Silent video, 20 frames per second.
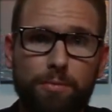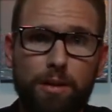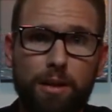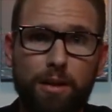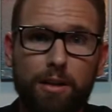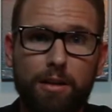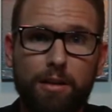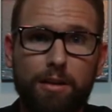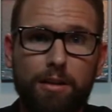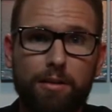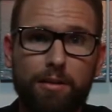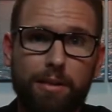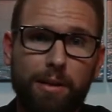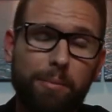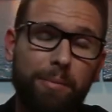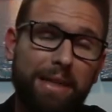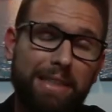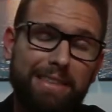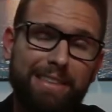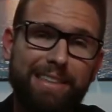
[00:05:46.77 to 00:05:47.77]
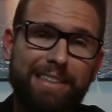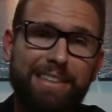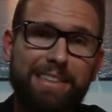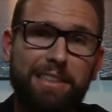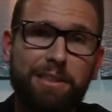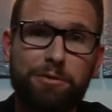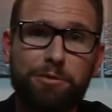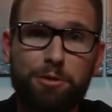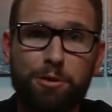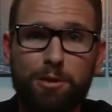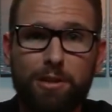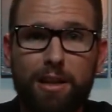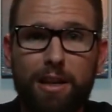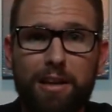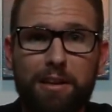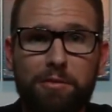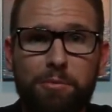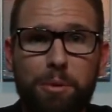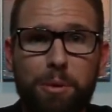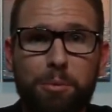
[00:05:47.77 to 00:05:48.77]
That makes it easy for a
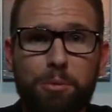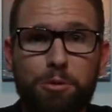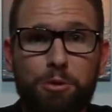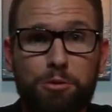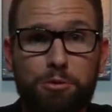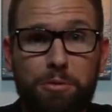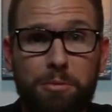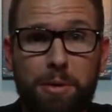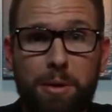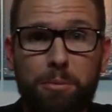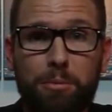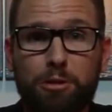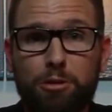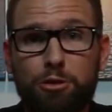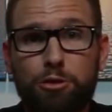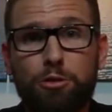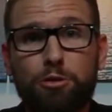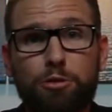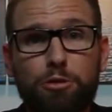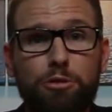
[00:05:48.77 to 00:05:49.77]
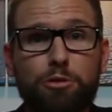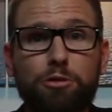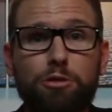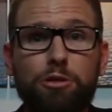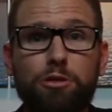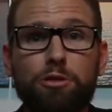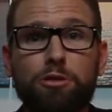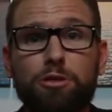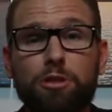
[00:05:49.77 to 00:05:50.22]
lot of people to remember. 2-2-2.